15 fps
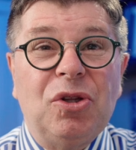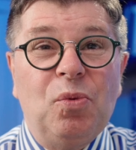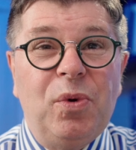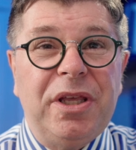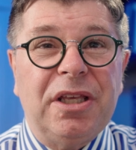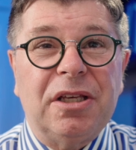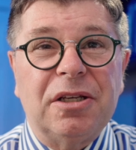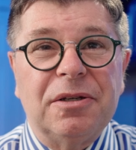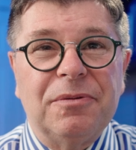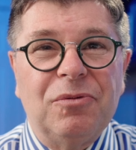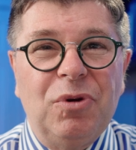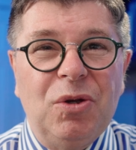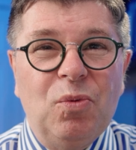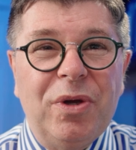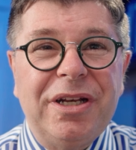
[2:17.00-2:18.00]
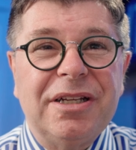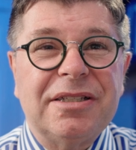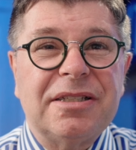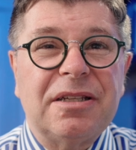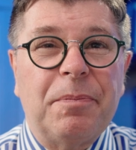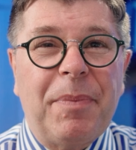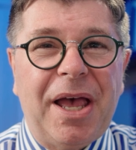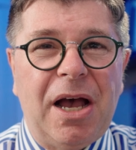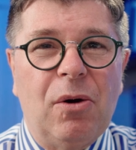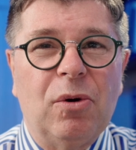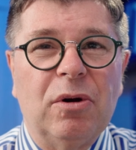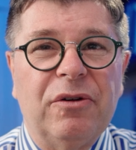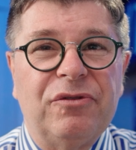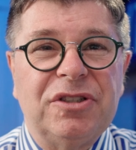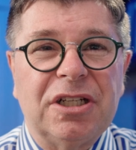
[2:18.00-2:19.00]
the week, we witnessed the
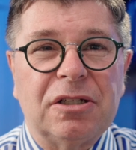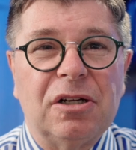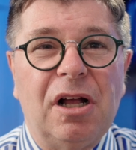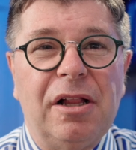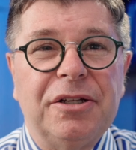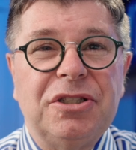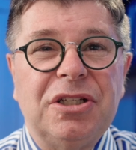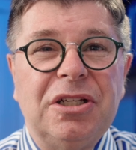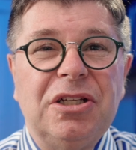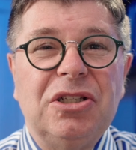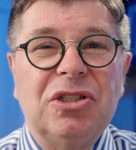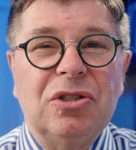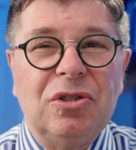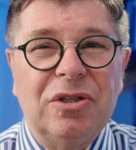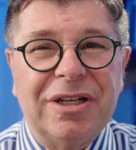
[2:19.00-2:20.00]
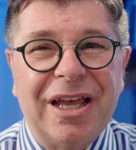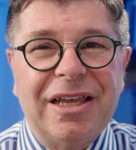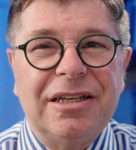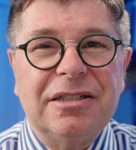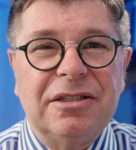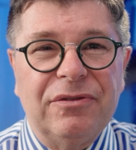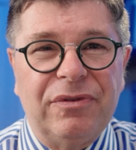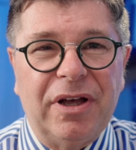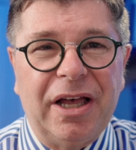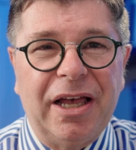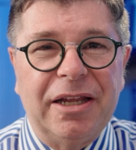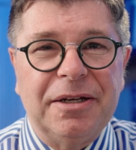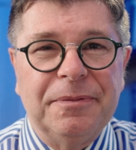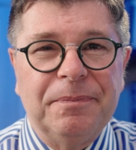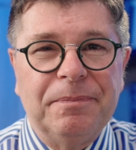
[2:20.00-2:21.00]
power of technology to unite and
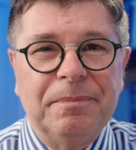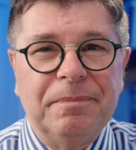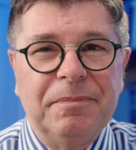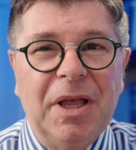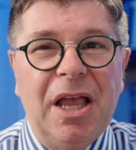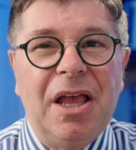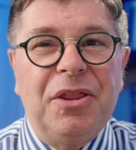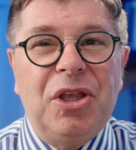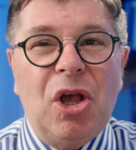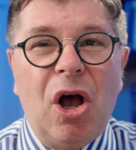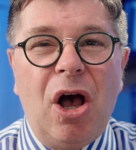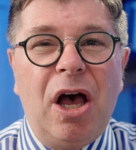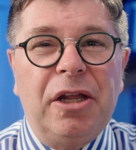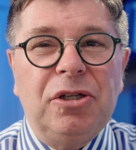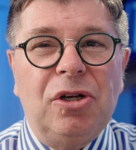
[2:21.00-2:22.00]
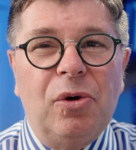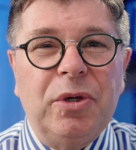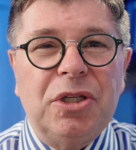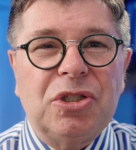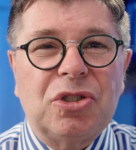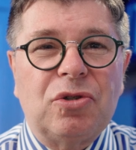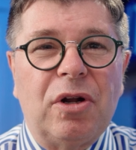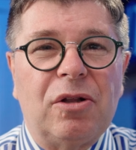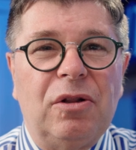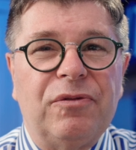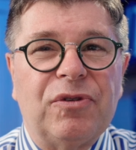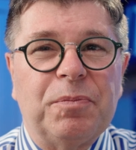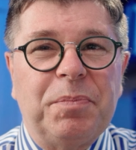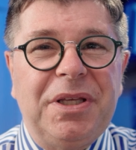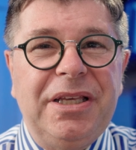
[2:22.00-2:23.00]
divide. The ongoing struggle
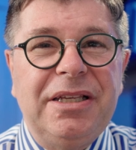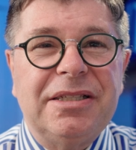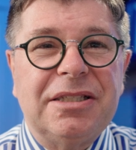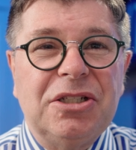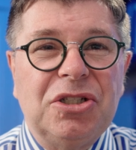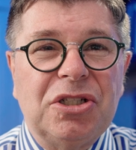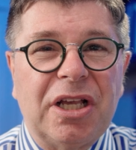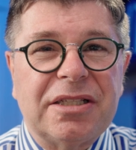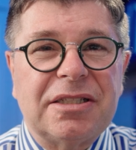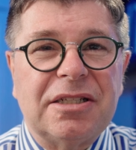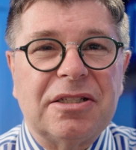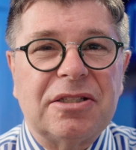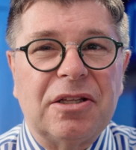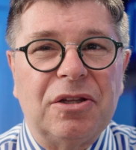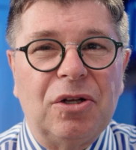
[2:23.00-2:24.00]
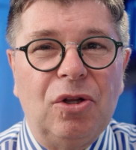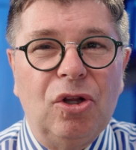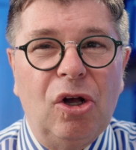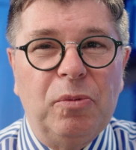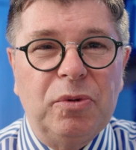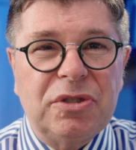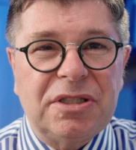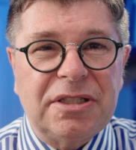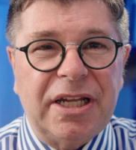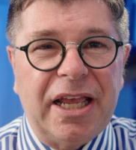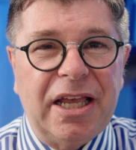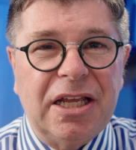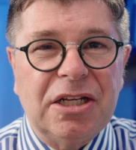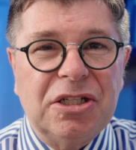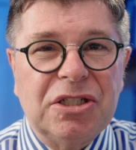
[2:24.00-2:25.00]
for peace and justice on the global
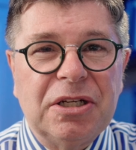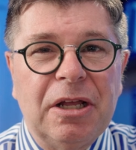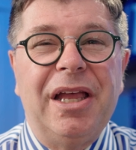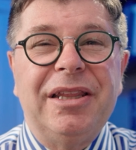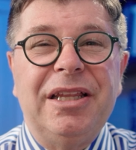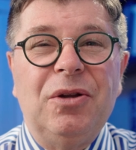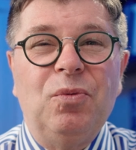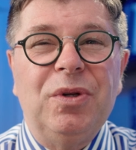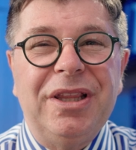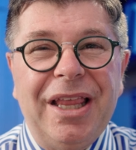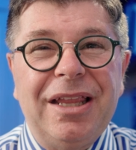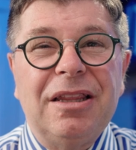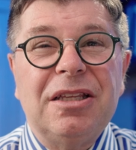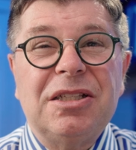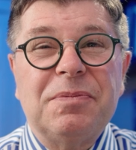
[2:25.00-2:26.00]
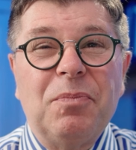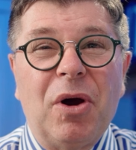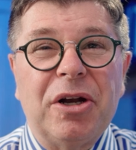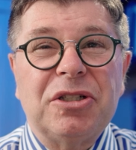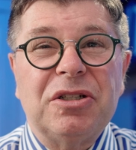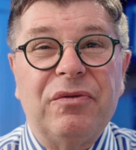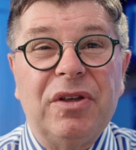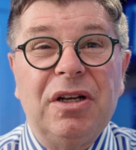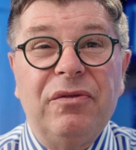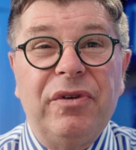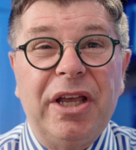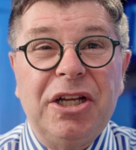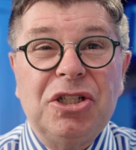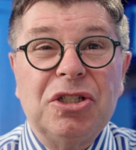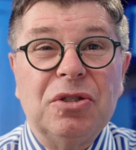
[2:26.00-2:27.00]
stage the relentless march of
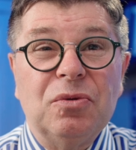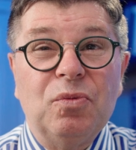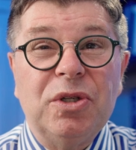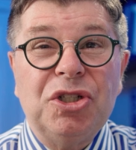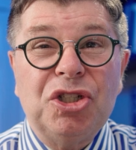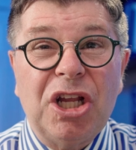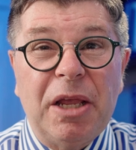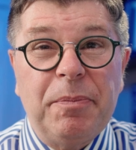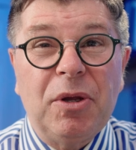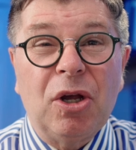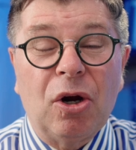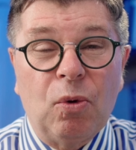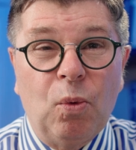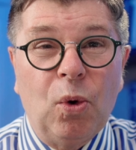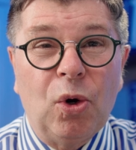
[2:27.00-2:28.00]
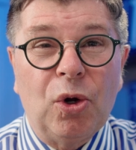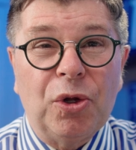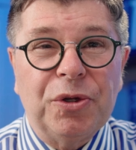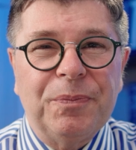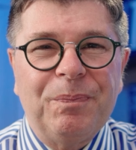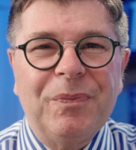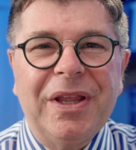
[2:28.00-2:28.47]
innovation reshaping our world.